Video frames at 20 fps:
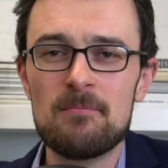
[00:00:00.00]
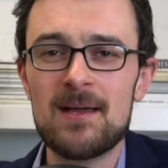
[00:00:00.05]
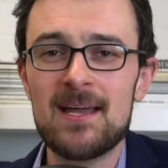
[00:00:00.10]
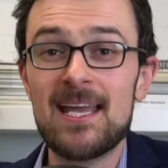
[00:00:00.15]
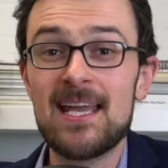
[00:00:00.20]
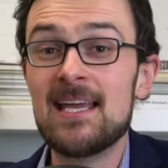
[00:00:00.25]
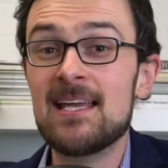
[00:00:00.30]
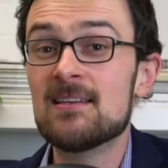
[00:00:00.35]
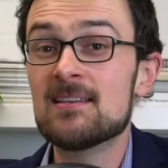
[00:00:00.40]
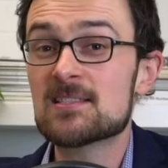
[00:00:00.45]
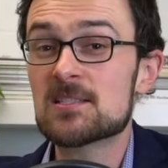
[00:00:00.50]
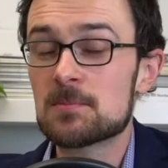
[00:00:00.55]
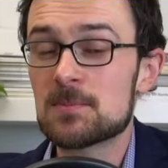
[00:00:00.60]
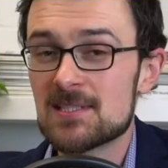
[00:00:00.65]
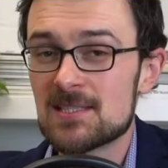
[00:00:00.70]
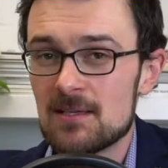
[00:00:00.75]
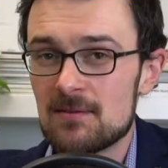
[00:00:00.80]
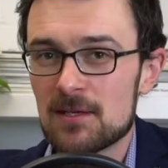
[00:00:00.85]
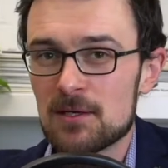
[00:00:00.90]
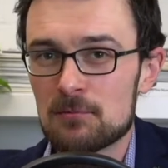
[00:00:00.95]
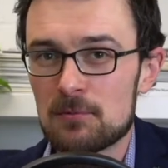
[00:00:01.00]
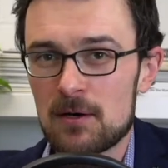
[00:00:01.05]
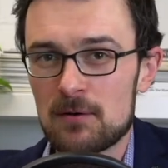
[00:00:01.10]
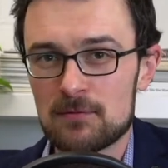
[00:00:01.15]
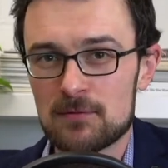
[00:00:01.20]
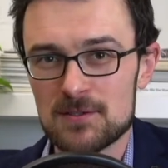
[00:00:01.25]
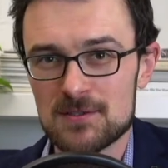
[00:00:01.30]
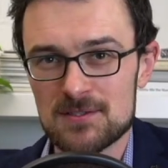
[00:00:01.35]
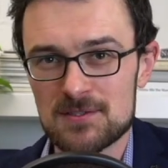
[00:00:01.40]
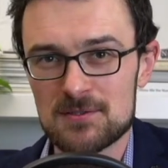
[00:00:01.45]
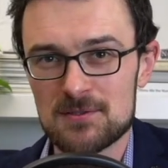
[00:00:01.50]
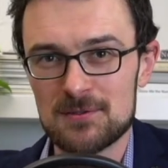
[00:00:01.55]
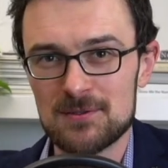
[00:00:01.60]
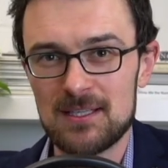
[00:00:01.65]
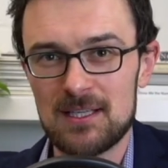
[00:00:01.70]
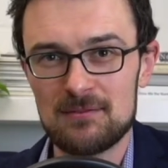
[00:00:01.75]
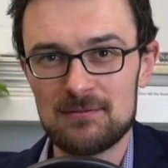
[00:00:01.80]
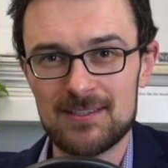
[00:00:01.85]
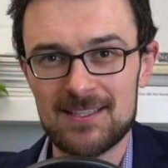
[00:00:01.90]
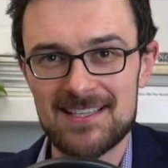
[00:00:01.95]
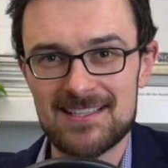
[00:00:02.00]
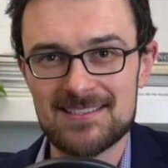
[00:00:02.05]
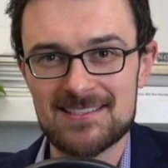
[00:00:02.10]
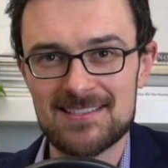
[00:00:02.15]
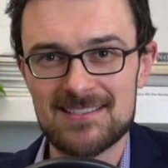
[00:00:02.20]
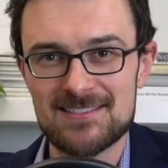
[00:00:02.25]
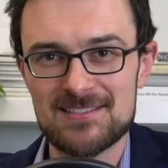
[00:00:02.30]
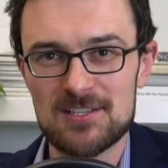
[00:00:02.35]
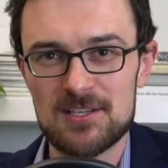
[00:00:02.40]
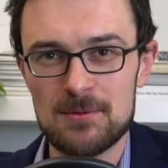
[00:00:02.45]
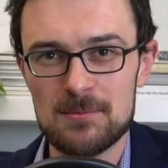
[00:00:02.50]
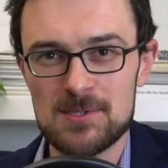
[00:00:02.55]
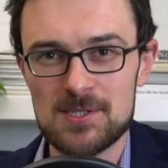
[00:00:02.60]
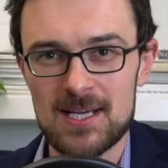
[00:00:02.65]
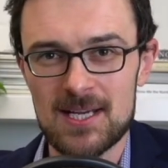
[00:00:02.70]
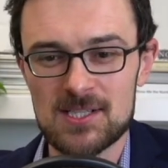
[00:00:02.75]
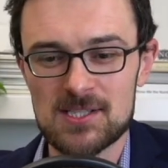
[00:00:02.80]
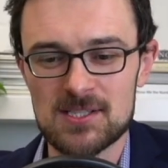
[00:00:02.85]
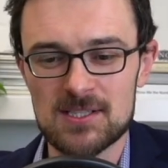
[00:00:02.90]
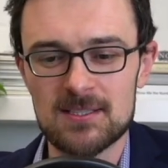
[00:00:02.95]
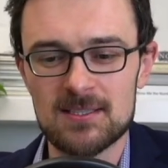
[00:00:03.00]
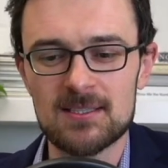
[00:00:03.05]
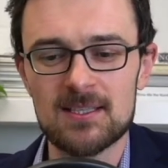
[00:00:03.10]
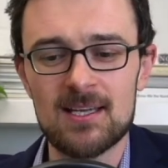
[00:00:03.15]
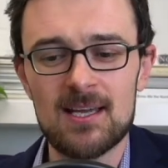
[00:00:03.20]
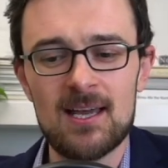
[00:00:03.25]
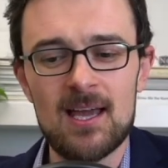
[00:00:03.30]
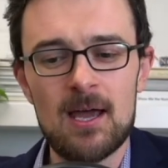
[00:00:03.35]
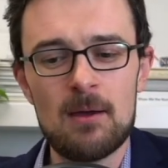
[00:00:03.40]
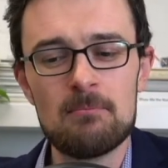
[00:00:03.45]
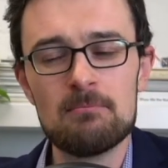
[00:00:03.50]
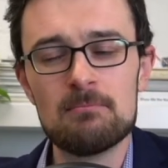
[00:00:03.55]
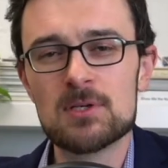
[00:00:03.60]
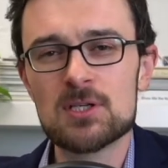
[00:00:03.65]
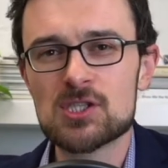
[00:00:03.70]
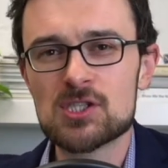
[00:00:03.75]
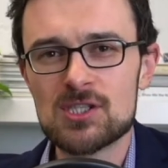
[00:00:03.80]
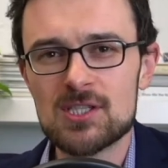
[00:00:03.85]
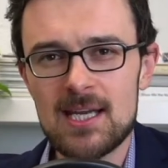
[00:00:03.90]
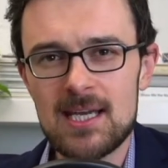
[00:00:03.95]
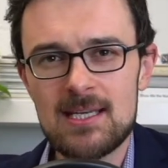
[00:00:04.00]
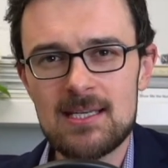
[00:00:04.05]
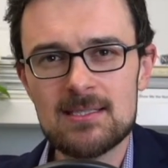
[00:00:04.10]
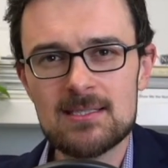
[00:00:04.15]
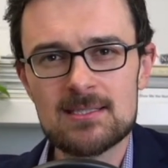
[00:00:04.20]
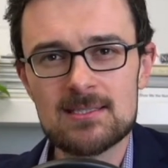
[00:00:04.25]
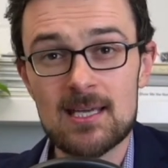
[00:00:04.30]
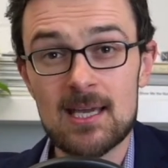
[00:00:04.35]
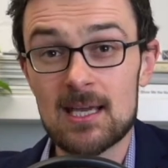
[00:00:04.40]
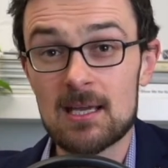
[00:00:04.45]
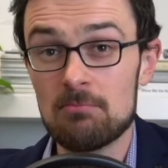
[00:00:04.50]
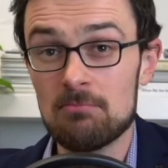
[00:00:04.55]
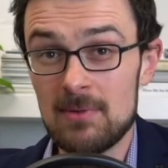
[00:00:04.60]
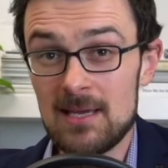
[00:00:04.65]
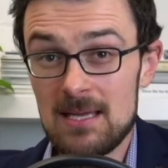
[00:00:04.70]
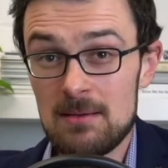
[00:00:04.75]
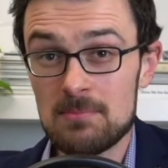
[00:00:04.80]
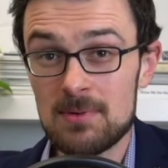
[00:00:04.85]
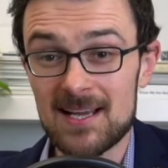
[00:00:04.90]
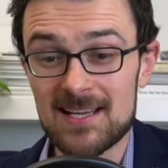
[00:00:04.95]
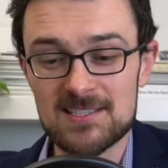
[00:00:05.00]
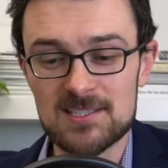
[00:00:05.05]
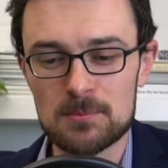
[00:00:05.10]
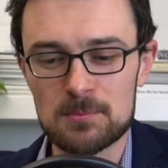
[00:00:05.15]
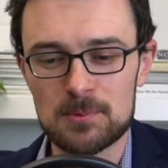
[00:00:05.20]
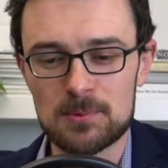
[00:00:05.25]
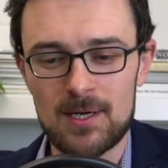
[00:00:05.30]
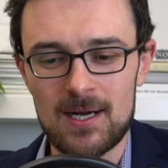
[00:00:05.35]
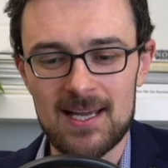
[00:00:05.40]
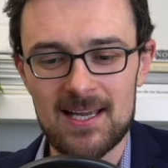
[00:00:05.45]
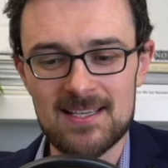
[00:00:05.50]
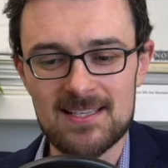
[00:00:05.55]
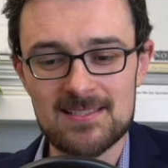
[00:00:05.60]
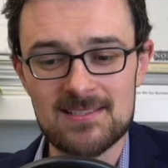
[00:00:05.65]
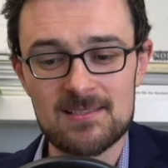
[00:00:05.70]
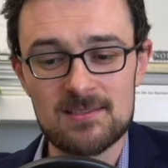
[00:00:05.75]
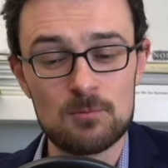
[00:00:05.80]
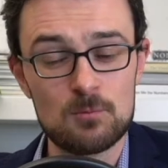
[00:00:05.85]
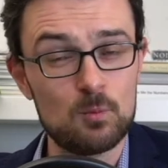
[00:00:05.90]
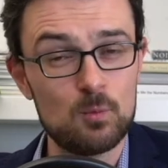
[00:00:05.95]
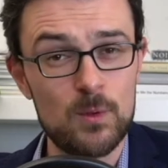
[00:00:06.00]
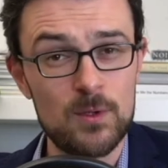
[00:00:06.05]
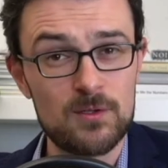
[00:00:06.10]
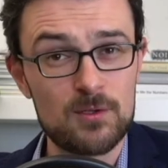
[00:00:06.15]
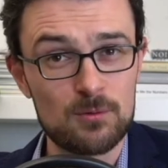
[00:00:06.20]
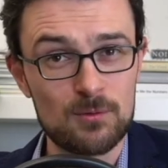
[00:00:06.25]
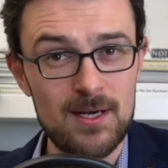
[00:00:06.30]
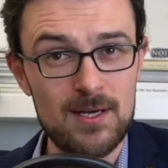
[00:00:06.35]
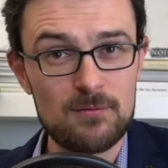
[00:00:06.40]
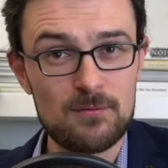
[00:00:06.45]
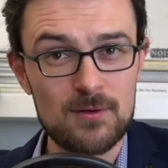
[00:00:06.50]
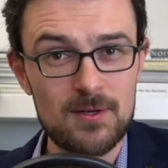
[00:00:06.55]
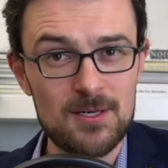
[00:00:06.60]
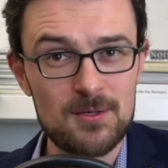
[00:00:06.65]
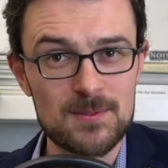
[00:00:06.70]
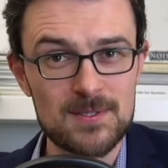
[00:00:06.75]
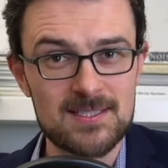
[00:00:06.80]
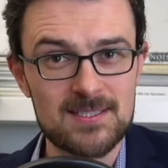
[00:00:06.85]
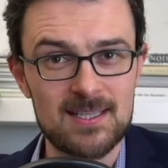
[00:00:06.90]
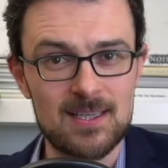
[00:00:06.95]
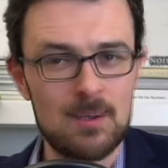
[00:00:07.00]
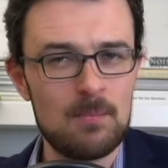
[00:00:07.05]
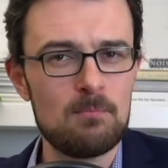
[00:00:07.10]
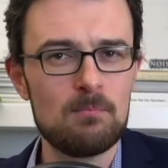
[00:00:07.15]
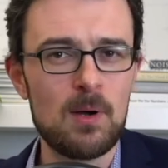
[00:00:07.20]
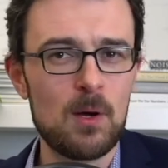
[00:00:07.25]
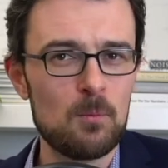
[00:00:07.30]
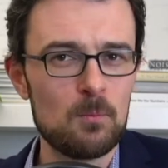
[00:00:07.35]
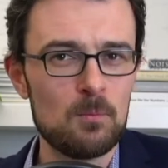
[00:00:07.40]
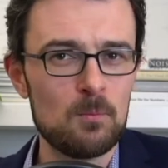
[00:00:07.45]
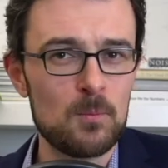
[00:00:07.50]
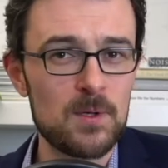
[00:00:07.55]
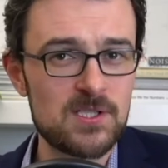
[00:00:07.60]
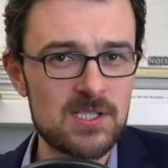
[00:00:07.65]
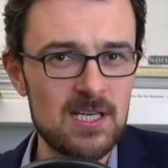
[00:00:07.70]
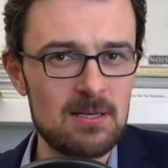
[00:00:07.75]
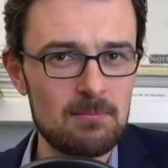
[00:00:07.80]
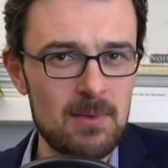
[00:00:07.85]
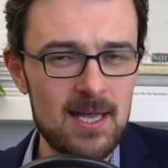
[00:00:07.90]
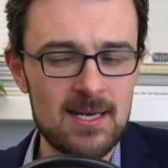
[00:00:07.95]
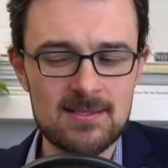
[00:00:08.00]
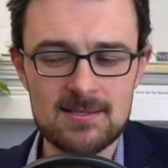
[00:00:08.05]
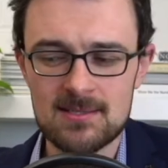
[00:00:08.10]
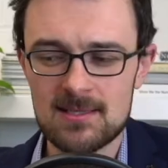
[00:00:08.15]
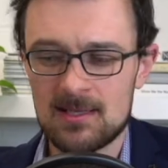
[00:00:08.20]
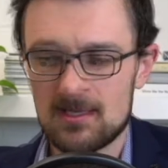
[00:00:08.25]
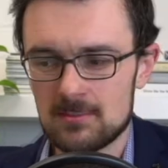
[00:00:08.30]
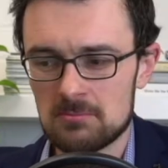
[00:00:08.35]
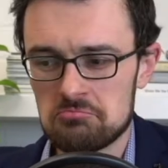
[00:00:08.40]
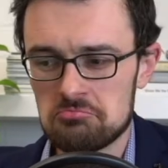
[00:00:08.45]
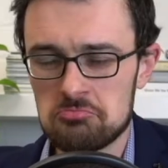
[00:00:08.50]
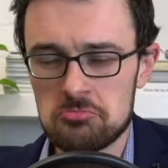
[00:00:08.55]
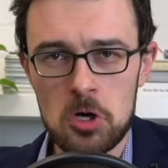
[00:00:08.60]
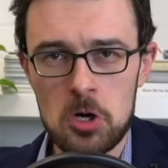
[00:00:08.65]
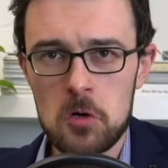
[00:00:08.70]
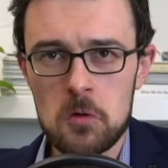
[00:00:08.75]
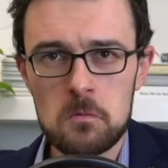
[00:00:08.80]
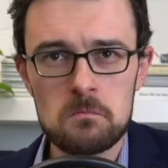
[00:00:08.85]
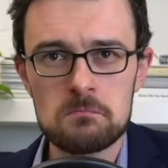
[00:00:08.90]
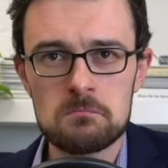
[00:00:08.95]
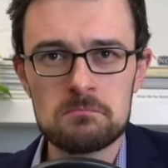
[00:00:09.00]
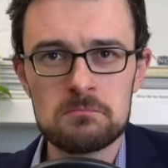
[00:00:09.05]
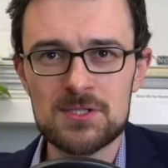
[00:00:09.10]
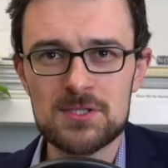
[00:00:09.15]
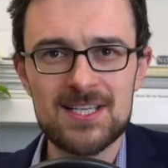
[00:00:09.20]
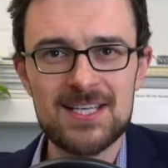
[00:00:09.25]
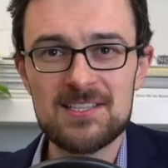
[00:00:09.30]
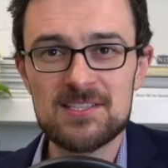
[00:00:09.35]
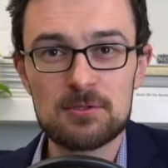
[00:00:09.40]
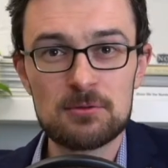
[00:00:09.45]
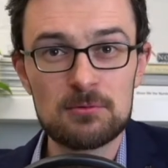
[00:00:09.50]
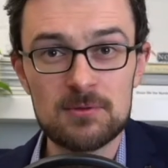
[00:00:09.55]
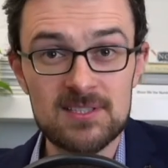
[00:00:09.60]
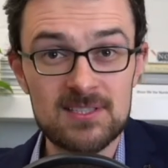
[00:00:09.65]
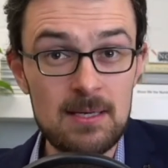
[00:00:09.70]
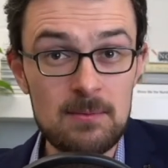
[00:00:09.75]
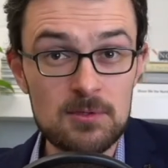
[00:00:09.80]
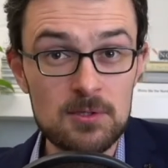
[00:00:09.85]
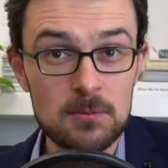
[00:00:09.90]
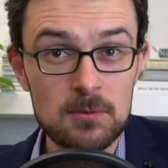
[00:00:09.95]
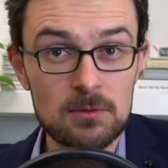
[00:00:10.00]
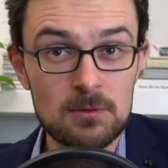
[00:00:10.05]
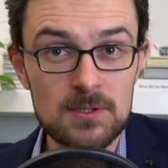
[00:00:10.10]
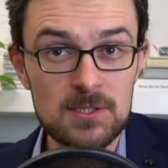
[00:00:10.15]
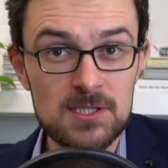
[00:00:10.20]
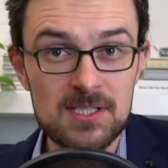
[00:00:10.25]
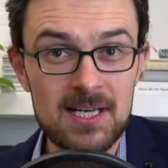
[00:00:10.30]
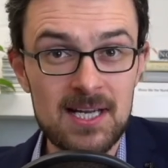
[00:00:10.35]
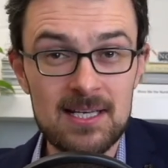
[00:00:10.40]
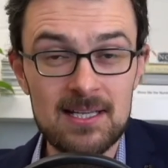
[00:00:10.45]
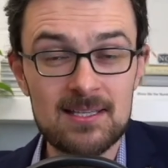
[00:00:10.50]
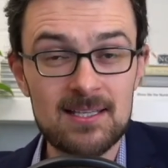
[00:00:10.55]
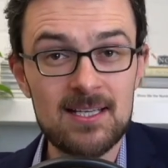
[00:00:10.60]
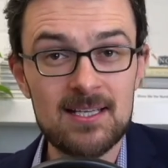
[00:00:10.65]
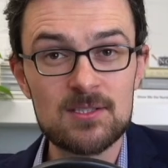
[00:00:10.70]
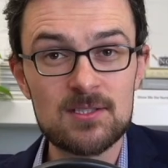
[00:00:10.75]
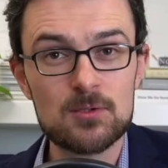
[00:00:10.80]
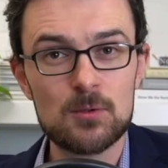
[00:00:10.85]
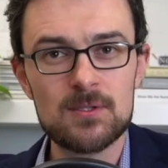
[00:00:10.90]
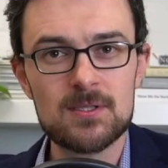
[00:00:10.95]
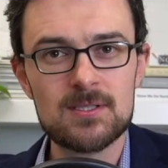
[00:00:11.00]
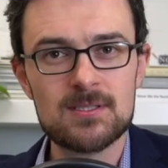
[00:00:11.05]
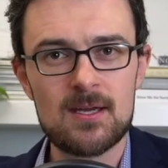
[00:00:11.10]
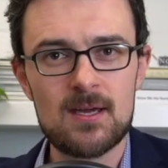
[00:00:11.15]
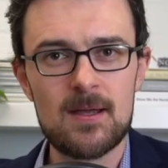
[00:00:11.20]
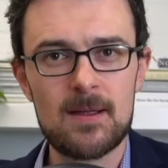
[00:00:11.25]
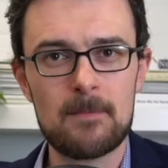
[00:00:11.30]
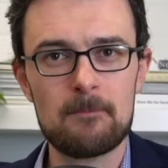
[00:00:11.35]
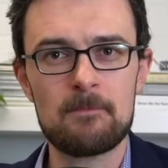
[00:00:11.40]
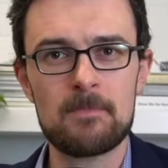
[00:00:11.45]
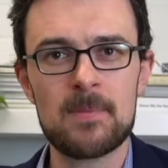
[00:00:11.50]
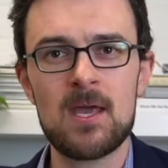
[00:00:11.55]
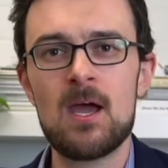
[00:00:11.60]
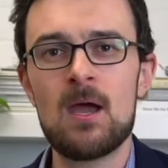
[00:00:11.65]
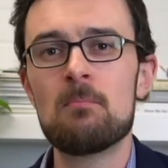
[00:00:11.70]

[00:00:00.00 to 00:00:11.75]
in specific reference to Lovelace's objection, machines take me by surprise with great frequency. By which he meant, no, machines seem to originate things all the time.